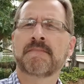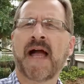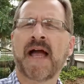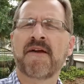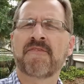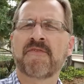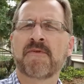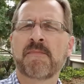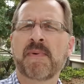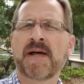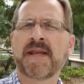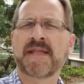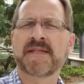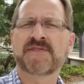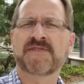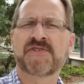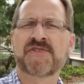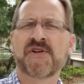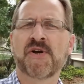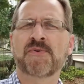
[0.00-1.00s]
Hi everybody,
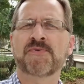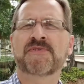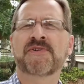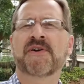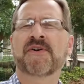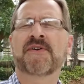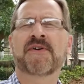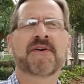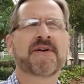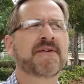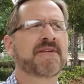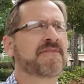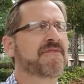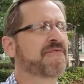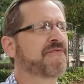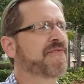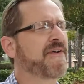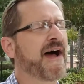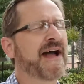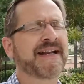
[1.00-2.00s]
it's Joe Turner and
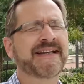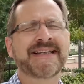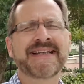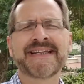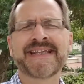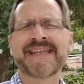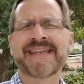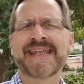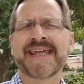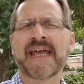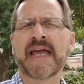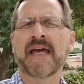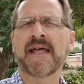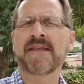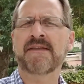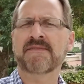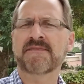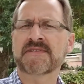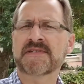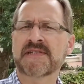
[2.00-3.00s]
finally the
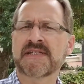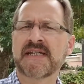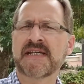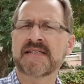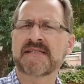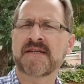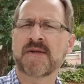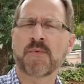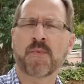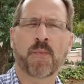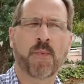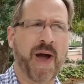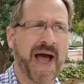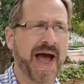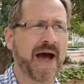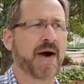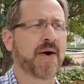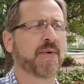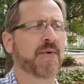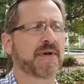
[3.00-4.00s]
end of a season.
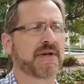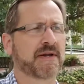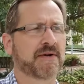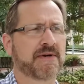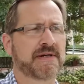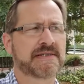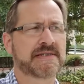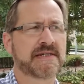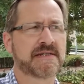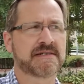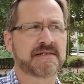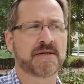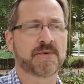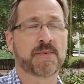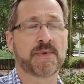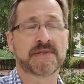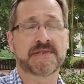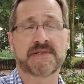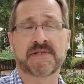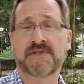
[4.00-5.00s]
Wow, what a great season it
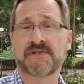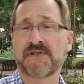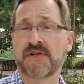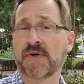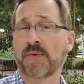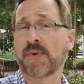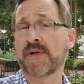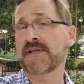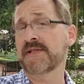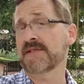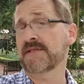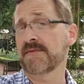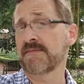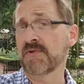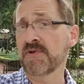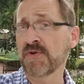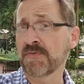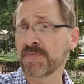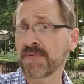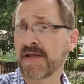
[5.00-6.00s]
was this year. Went to some
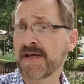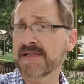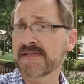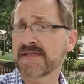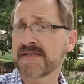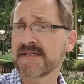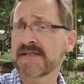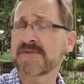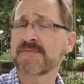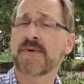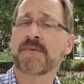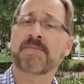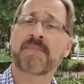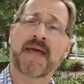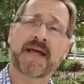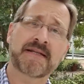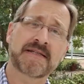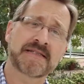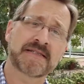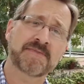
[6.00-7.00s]
new places, went
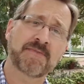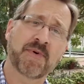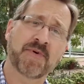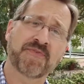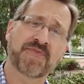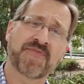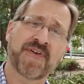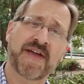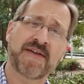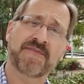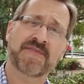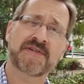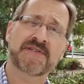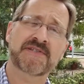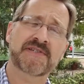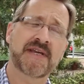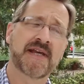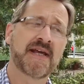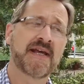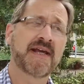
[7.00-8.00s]
back to some old
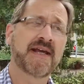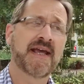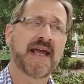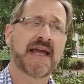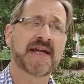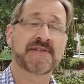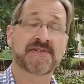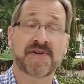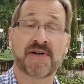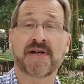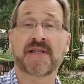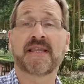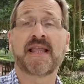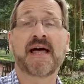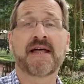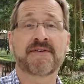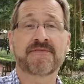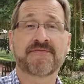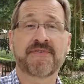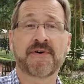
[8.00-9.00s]
favorites, and saw a
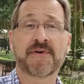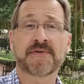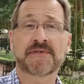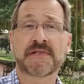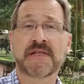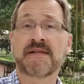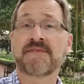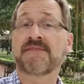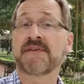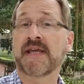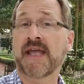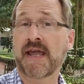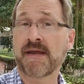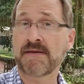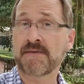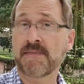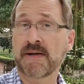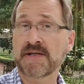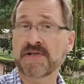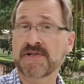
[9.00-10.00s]
lot of folks. And if you came
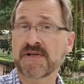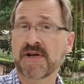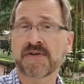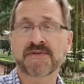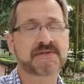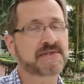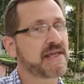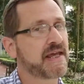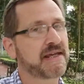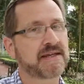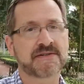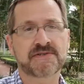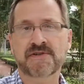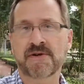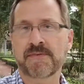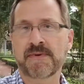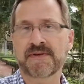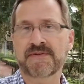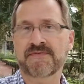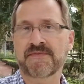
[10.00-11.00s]
to my shows, thank you so
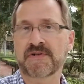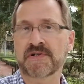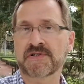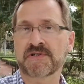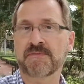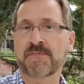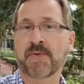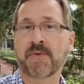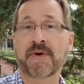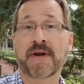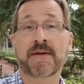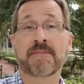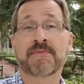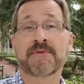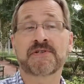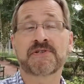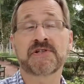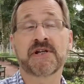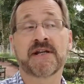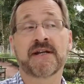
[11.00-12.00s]
much for your support. I
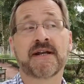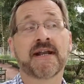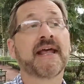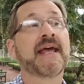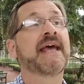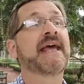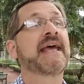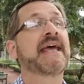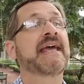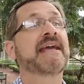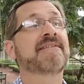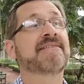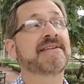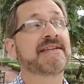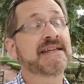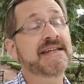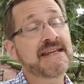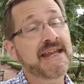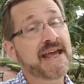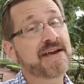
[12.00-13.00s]
appreciate it. If you
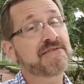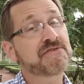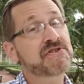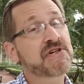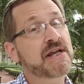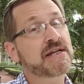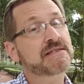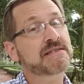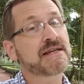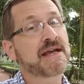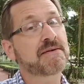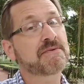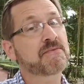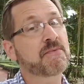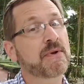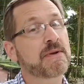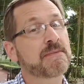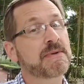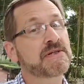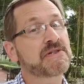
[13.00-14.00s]
didn't have a chance to come to
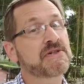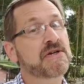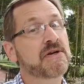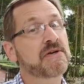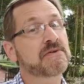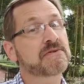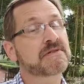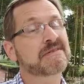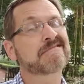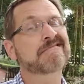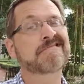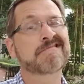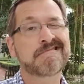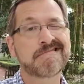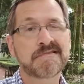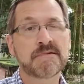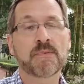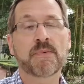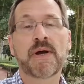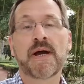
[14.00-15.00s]
one of my shows,
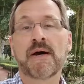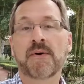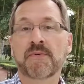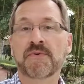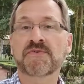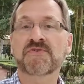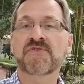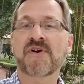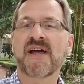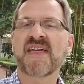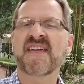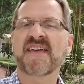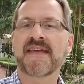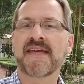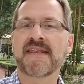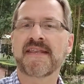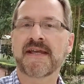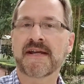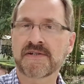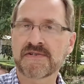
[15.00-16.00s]
well, we'll try
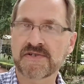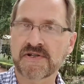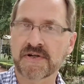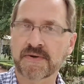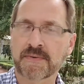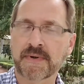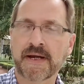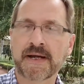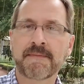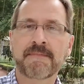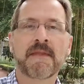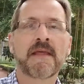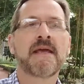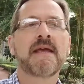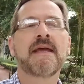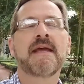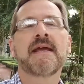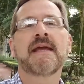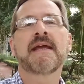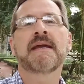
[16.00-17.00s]
again next year, right?
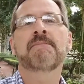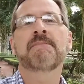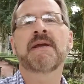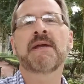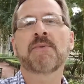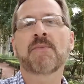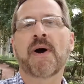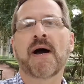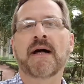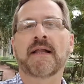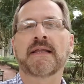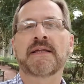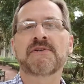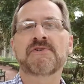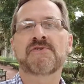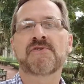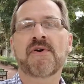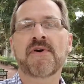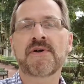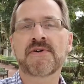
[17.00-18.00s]
Meanwhile,
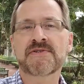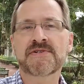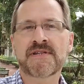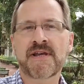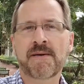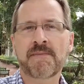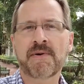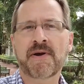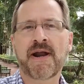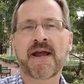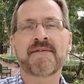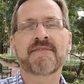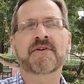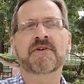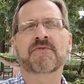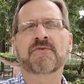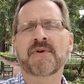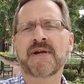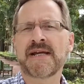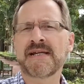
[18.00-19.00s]
enjoy your summer. Have a
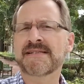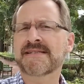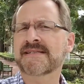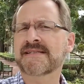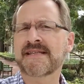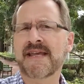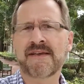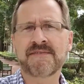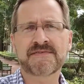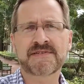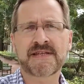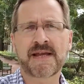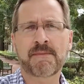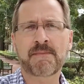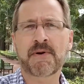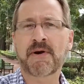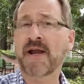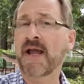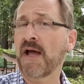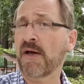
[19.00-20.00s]
great, safe
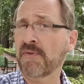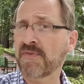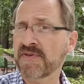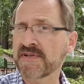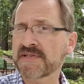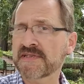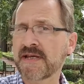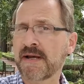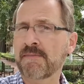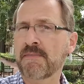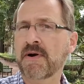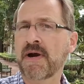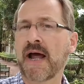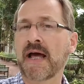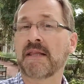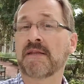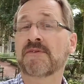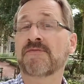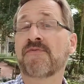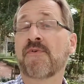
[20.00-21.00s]
summer, healthy summer. I
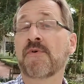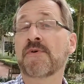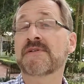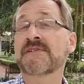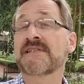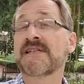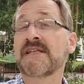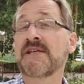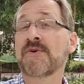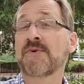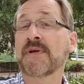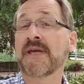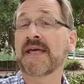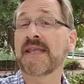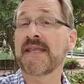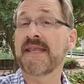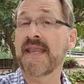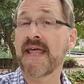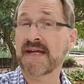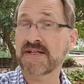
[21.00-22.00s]
look forward to seeing you
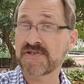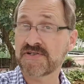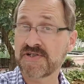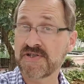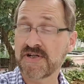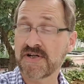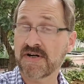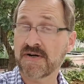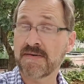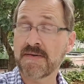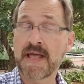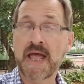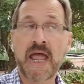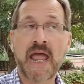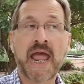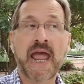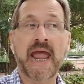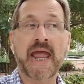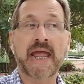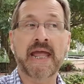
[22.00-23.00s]
again next year.
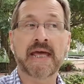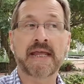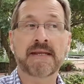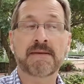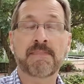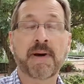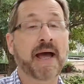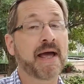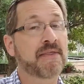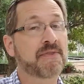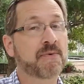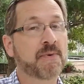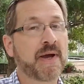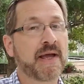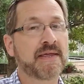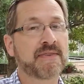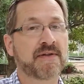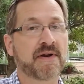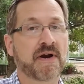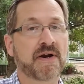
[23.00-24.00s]
And by the
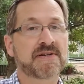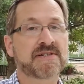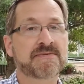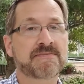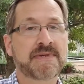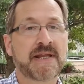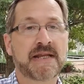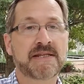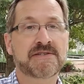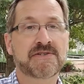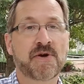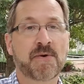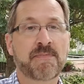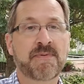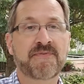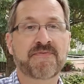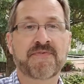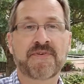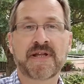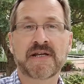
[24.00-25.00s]
way, there are some dates
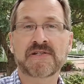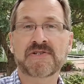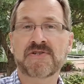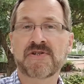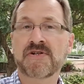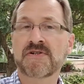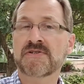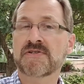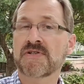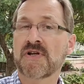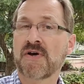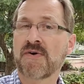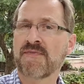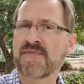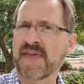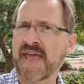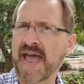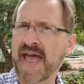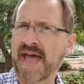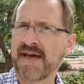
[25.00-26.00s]
open for next year, so if
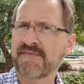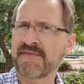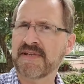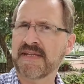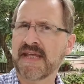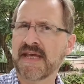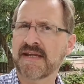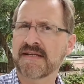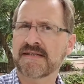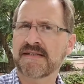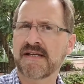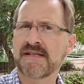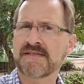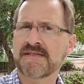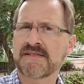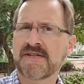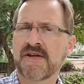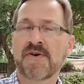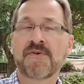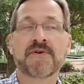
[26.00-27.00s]
you haven't yet done
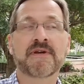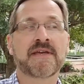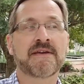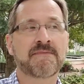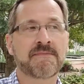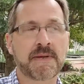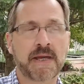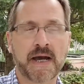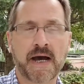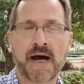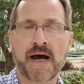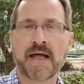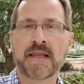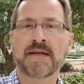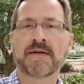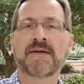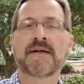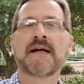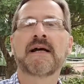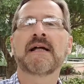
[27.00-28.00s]
so, give me a
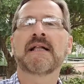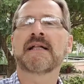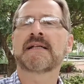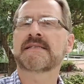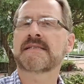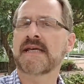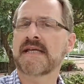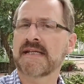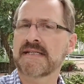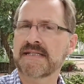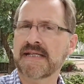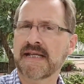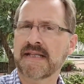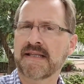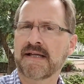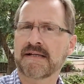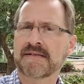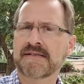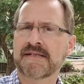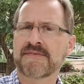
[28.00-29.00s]
holler. Let's get a date
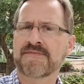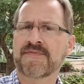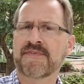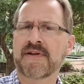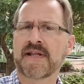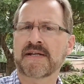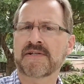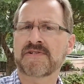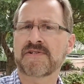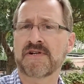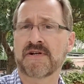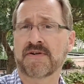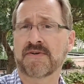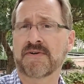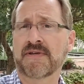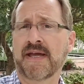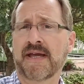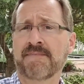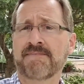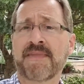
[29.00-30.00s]
locked in for next year,
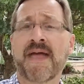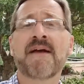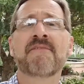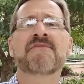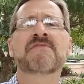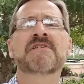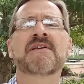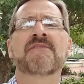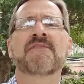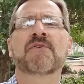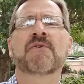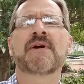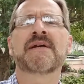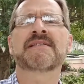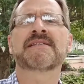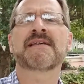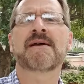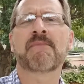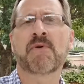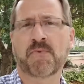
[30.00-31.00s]
okay? Have yourself a great
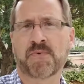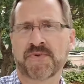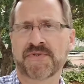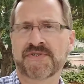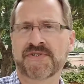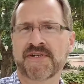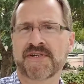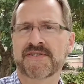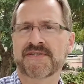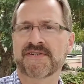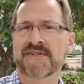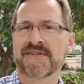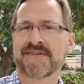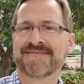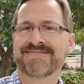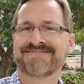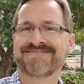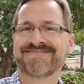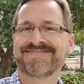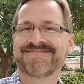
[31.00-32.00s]
summer. We'll see you soon.